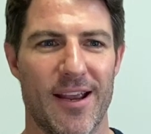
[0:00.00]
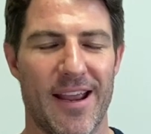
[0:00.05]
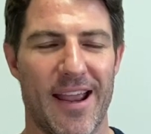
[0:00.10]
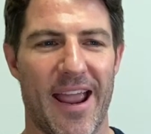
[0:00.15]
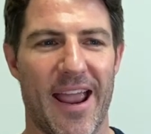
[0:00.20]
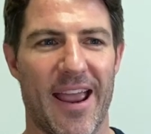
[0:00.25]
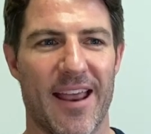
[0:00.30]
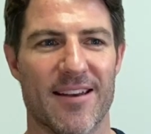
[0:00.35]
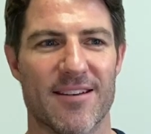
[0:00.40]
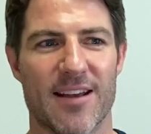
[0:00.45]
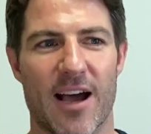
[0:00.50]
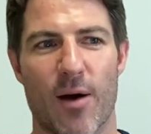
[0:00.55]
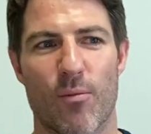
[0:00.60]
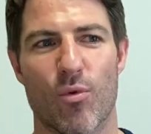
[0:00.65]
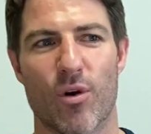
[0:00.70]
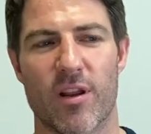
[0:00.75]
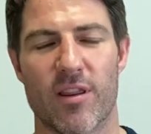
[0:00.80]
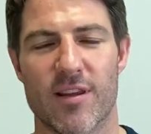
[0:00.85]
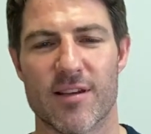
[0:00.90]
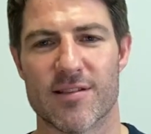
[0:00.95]
And I'm
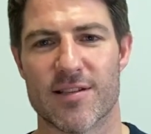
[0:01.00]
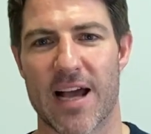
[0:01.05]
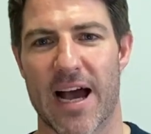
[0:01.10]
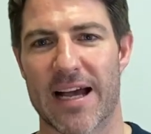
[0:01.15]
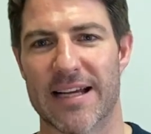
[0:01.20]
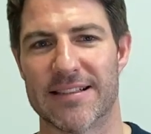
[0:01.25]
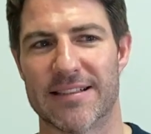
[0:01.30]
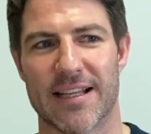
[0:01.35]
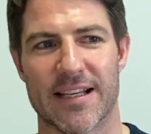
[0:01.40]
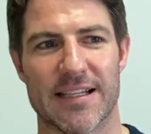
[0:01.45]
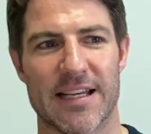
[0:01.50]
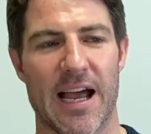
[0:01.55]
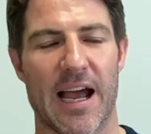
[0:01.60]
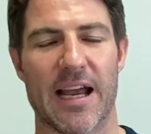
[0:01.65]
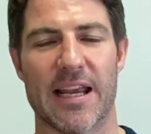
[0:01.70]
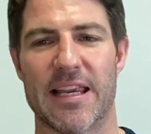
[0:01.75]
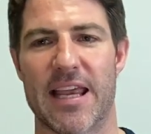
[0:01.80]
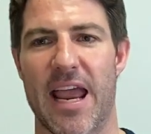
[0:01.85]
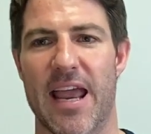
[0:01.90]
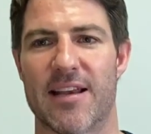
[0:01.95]
one of these guys that I
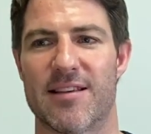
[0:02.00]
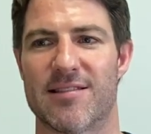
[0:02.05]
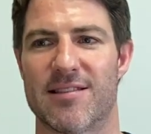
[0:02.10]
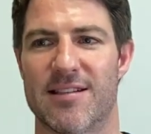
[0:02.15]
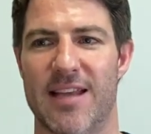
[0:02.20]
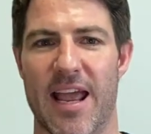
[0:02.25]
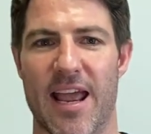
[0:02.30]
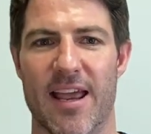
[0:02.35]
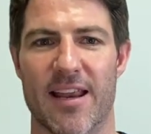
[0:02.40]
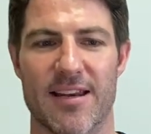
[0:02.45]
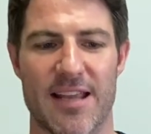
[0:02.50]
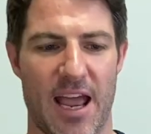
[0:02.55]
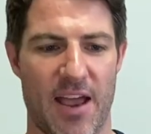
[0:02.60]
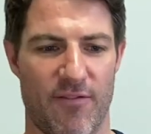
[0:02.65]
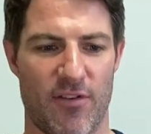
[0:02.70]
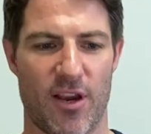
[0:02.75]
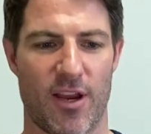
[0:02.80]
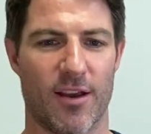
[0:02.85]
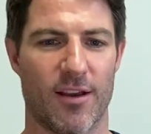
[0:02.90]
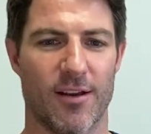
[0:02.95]
can't stand
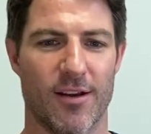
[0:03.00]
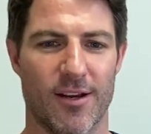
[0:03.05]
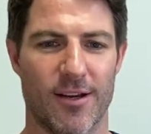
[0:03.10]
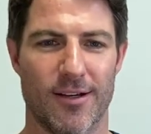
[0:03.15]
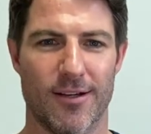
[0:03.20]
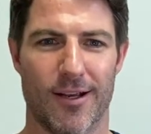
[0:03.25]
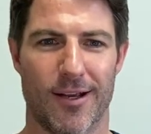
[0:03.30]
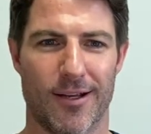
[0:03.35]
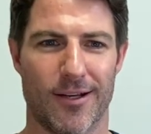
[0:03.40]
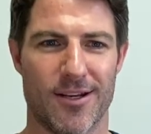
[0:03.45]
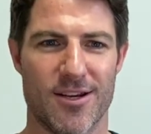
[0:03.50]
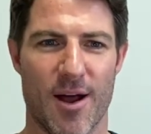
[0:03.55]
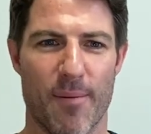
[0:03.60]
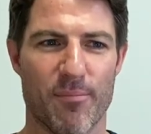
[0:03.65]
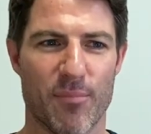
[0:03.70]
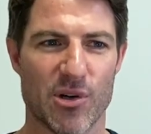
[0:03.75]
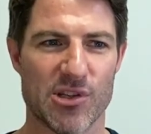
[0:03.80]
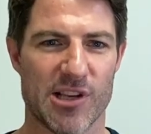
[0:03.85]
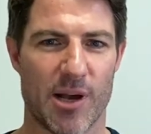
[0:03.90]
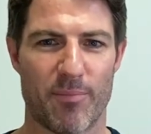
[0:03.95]
having
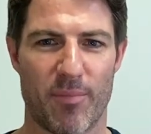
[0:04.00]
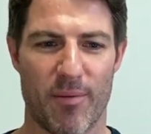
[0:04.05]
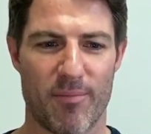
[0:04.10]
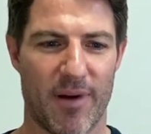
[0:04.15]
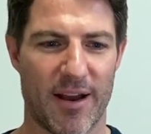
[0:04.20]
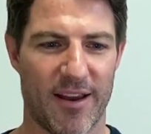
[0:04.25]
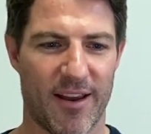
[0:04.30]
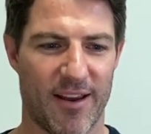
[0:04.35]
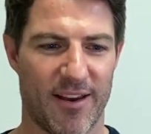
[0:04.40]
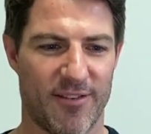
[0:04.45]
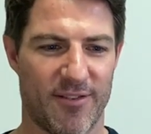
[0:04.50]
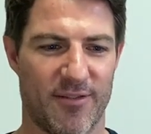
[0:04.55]
numbers up on my,